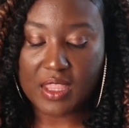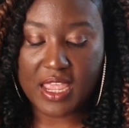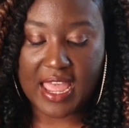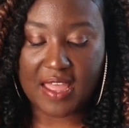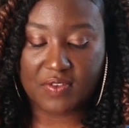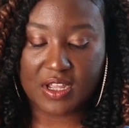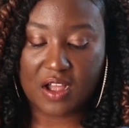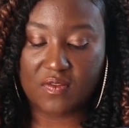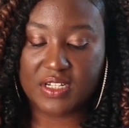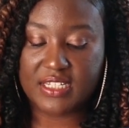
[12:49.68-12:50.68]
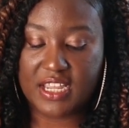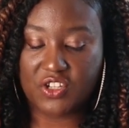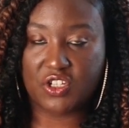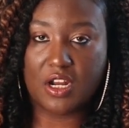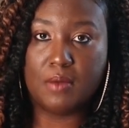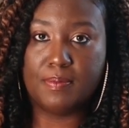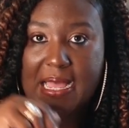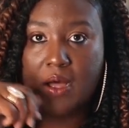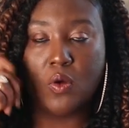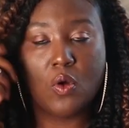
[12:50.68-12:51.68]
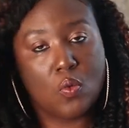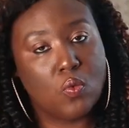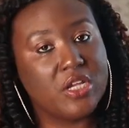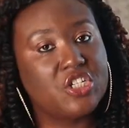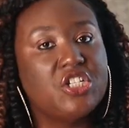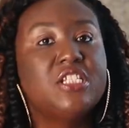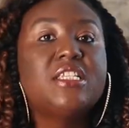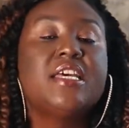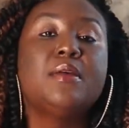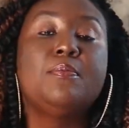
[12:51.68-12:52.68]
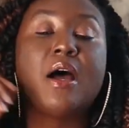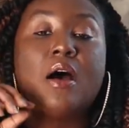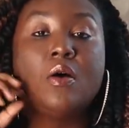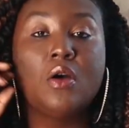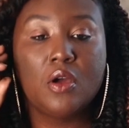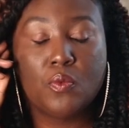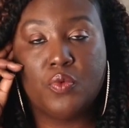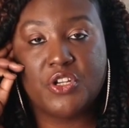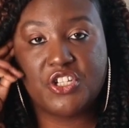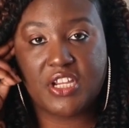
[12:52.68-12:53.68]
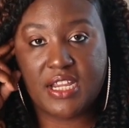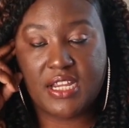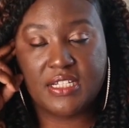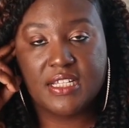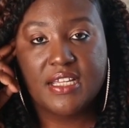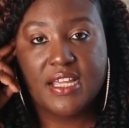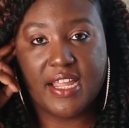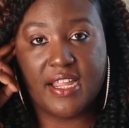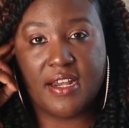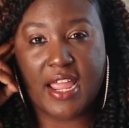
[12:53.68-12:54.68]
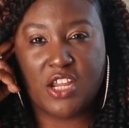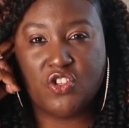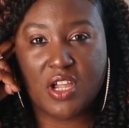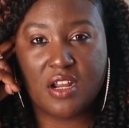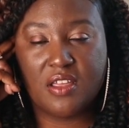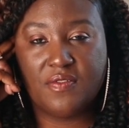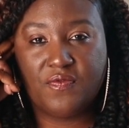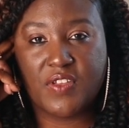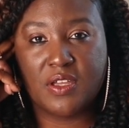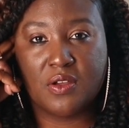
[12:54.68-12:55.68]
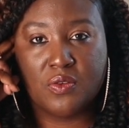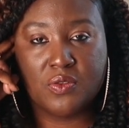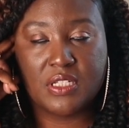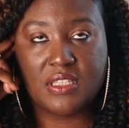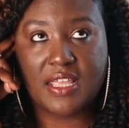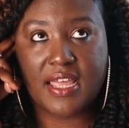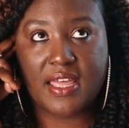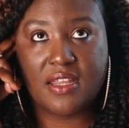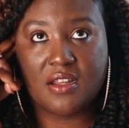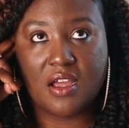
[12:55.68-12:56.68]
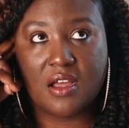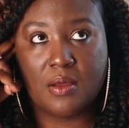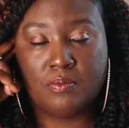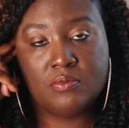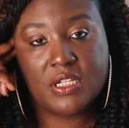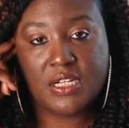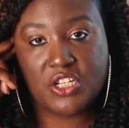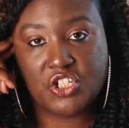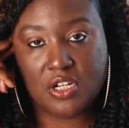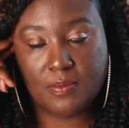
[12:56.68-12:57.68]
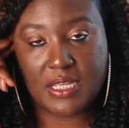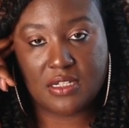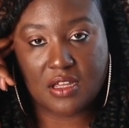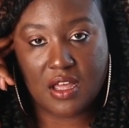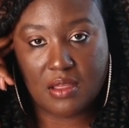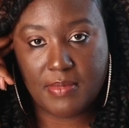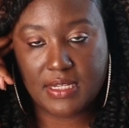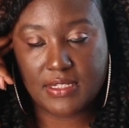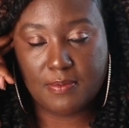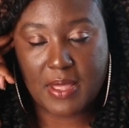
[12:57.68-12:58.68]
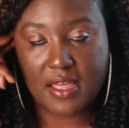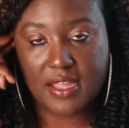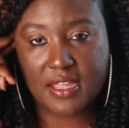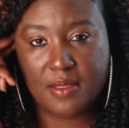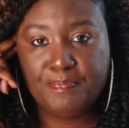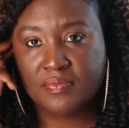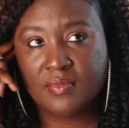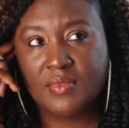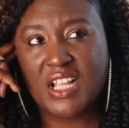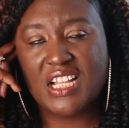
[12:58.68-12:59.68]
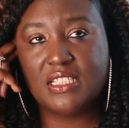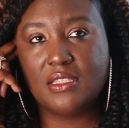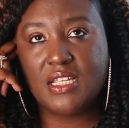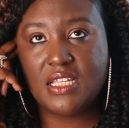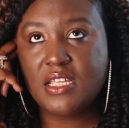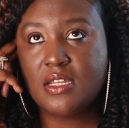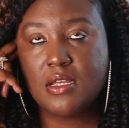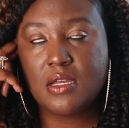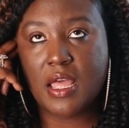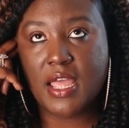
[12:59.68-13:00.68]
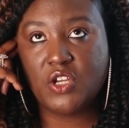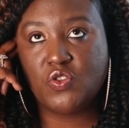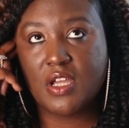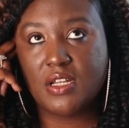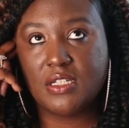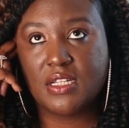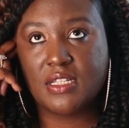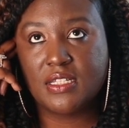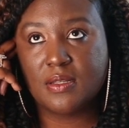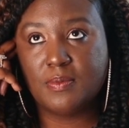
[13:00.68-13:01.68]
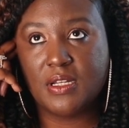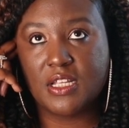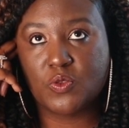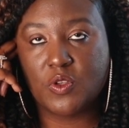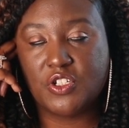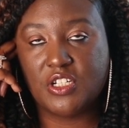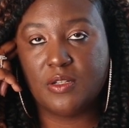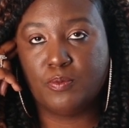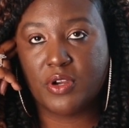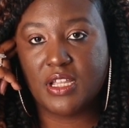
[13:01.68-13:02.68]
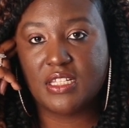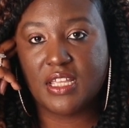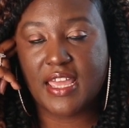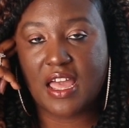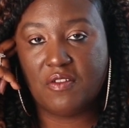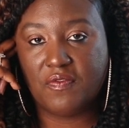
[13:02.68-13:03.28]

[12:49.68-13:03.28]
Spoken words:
and have a conversation about what she said about Rashid. And Adriana feels that Denise shouldn't have made the comments about him. And then Adriana does something. That's what she brings in Cal